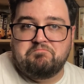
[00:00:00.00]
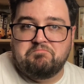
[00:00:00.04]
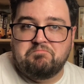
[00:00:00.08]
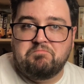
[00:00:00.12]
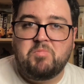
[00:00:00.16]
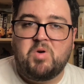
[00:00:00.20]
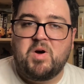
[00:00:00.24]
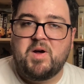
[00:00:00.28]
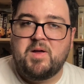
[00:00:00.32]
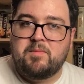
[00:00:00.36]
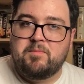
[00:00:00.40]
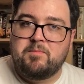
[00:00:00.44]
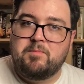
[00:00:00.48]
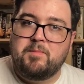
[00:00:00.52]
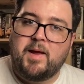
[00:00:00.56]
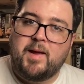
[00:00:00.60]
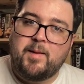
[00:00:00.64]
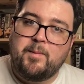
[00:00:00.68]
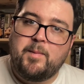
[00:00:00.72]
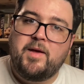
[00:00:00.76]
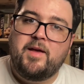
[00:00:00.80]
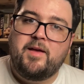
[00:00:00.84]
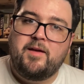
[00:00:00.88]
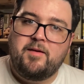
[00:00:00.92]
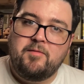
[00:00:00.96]
what
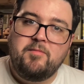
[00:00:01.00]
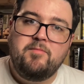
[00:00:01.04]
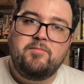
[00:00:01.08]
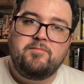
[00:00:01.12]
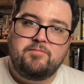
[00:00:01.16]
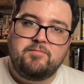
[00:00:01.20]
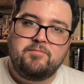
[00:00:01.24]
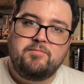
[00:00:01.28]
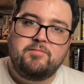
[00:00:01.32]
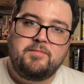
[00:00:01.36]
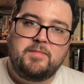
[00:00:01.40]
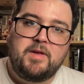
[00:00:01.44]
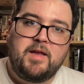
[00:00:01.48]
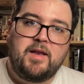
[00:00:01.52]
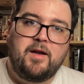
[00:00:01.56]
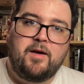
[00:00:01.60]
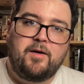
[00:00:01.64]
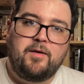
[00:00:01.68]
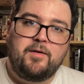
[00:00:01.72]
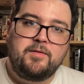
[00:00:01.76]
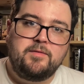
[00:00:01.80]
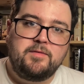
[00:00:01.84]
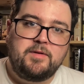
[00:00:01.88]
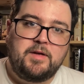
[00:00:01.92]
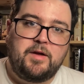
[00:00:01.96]
maybe, you
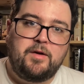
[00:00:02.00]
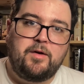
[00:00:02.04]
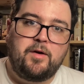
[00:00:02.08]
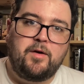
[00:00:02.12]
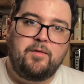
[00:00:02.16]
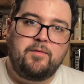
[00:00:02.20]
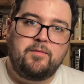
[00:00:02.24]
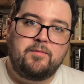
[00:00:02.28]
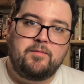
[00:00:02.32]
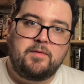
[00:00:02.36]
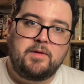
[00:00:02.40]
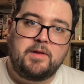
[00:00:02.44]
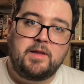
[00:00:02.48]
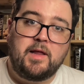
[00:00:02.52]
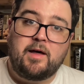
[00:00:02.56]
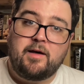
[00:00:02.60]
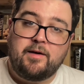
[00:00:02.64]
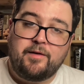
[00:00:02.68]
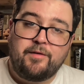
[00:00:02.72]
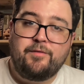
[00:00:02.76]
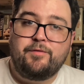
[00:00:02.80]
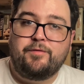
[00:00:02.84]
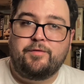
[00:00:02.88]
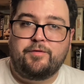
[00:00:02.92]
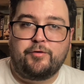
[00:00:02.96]
know, you don't
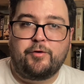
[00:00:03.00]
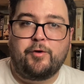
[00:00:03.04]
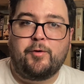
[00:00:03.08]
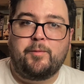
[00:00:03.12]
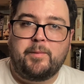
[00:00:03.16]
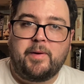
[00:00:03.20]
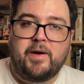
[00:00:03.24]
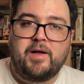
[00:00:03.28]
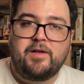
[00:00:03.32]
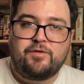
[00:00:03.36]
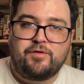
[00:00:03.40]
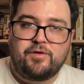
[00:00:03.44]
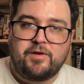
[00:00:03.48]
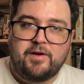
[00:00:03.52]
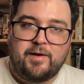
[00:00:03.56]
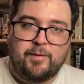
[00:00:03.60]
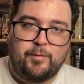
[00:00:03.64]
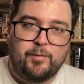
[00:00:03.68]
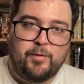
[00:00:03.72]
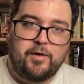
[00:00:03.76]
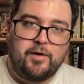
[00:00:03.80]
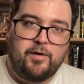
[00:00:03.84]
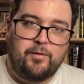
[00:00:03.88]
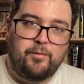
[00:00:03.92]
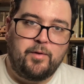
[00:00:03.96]
love so much
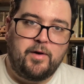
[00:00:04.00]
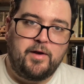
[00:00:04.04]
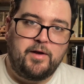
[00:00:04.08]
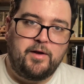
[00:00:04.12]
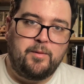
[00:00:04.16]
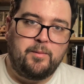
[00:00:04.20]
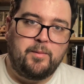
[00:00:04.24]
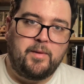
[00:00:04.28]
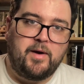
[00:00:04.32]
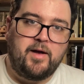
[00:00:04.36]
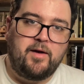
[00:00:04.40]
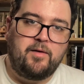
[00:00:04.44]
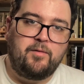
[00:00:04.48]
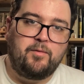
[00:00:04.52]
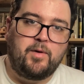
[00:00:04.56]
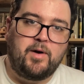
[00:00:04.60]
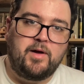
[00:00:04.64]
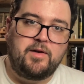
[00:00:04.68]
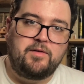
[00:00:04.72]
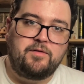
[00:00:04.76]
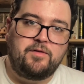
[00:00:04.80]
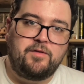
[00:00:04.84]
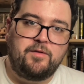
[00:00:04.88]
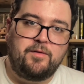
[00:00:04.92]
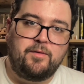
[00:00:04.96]
anymore and what you might
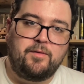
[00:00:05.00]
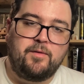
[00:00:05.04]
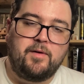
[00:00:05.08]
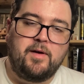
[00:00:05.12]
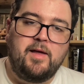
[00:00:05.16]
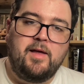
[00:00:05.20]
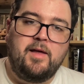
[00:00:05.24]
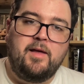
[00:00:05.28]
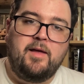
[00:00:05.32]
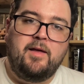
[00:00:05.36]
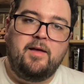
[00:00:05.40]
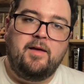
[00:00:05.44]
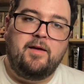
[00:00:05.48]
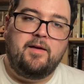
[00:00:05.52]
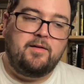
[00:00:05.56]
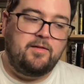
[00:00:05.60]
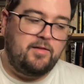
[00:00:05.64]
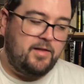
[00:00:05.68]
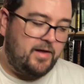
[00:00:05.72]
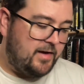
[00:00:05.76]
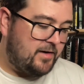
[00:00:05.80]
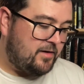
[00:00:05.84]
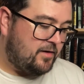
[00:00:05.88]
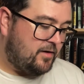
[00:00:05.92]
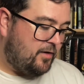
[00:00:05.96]
want to
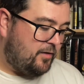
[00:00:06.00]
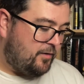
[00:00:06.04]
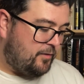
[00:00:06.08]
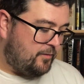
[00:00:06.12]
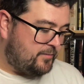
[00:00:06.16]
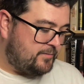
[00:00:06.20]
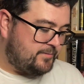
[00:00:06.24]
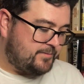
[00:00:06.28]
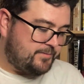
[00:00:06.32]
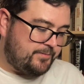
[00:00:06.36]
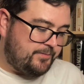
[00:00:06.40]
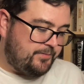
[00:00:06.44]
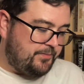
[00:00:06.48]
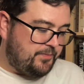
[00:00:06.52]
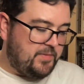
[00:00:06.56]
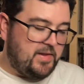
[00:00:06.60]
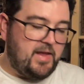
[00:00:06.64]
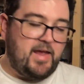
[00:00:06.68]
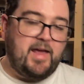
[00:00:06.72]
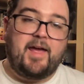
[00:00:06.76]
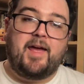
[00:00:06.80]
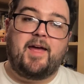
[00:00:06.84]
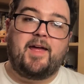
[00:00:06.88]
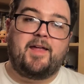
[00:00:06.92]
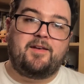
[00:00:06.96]
let go.
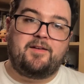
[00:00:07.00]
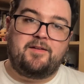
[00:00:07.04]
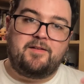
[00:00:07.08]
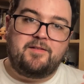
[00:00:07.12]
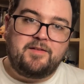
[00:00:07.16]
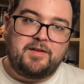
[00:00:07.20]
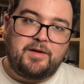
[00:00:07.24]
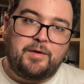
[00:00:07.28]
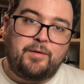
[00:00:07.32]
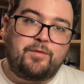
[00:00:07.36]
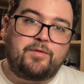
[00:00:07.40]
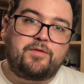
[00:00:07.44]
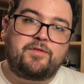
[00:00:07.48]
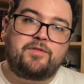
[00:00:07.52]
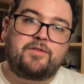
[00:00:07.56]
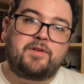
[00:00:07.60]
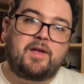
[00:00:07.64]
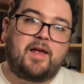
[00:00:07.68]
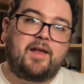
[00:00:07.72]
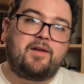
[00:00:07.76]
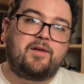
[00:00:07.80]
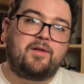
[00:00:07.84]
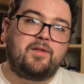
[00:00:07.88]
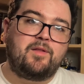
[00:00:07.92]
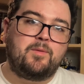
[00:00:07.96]
And you
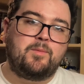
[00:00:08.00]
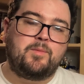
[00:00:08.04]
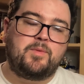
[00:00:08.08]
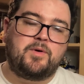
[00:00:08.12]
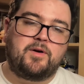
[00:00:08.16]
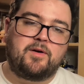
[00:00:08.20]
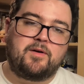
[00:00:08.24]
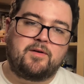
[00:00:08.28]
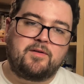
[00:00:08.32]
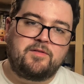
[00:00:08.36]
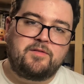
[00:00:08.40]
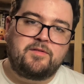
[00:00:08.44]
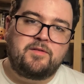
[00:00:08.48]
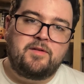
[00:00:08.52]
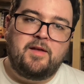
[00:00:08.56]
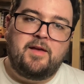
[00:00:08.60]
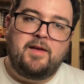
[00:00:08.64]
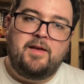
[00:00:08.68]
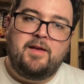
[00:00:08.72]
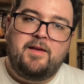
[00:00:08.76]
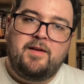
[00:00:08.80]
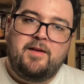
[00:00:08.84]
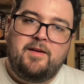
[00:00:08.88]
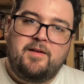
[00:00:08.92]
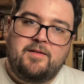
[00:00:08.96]
send the books
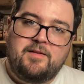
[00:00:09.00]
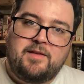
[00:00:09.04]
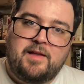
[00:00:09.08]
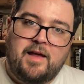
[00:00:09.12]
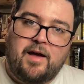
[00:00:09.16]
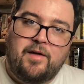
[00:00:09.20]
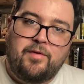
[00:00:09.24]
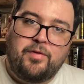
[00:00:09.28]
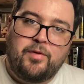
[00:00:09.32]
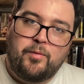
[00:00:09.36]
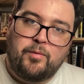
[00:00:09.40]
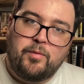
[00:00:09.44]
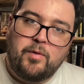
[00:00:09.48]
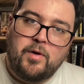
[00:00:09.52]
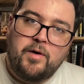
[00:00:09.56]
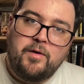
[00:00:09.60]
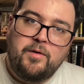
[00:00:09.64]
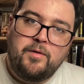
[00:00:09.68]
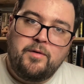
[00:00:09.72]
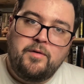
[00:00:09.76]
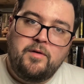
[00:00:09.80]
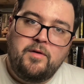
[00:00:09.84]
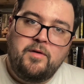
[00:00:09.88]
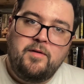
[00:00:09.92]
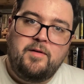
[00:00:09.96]
down the
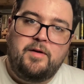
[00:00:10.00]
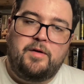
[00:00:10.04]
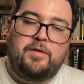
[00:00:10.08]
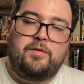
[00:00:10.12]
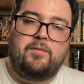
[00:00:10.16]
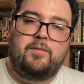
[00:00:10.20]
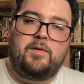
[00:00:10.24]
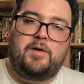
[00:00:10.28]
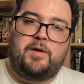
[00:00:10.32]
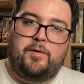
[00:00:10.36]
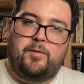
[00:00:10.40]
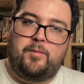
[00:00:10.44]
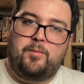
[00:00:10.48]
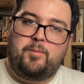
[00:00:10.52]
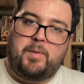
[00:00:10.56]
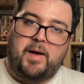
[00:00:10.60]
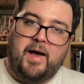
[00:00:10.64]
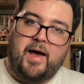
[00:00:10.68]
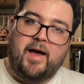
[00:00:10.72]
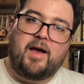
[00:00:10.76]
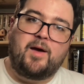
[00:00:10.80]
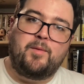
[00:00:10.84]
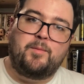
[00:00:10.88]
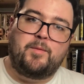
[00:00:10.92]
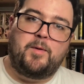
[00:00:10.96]
road, you
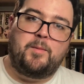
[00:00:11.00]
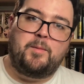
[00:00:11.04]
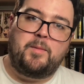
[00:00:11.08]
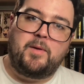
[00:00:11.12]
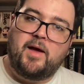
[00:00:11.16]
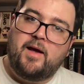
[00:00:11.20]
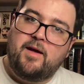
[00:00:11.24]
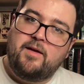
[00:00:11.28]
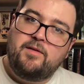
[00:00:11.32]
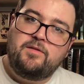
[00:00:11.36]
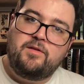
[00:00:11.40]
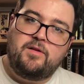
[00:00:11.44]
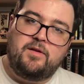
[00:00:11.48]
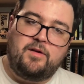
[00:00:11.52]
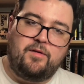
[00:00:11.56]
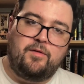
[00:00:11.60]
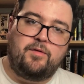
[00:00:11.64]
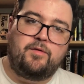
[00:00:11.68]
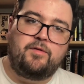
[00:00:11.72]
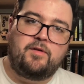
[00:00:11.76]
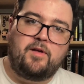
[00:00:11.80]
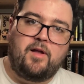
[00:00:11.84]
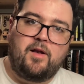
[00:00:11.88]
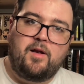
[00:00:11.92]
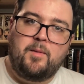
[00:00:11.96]
pack them up nice and you
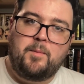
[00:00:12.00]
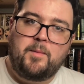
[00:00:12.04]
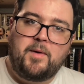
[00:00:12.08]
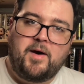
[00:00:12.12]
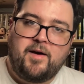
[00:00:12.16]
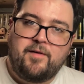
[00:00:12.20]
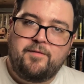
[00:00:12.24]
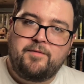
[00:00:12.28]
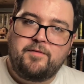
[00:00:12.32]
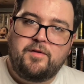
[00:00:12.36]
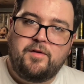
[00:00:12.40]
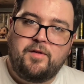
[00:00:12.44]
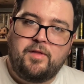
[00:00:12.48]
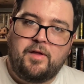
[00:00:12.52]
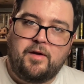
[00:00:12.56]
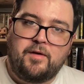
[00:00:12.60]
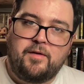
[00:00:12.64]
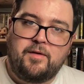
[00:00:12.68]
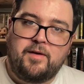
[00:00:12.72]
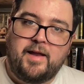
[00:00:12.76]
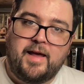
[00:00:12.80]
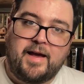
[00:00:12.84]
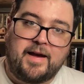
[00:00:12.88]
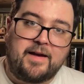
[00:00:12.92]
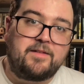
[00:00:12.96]
send them off to their
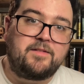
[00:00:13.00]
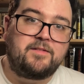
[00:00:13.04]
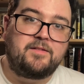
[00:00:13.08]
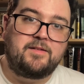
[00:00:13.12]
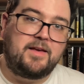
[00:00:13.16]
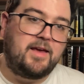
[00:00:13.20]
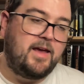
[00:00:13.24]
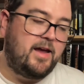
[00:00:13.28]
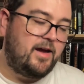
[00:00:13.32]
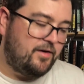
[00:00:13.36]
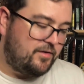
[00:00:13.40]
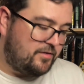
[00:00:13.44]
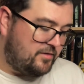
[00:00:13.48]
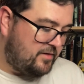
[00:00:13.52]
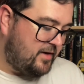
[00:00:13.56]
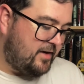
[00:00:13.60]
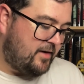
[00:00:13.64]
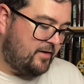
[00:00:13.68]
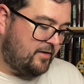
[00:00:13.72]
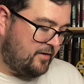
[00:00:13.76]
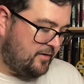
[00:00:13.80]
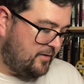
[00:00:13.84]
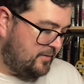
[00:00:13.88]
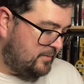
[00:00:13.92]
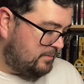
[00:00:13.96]
next
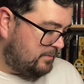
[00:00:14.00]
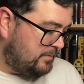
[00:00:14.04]
caretaker.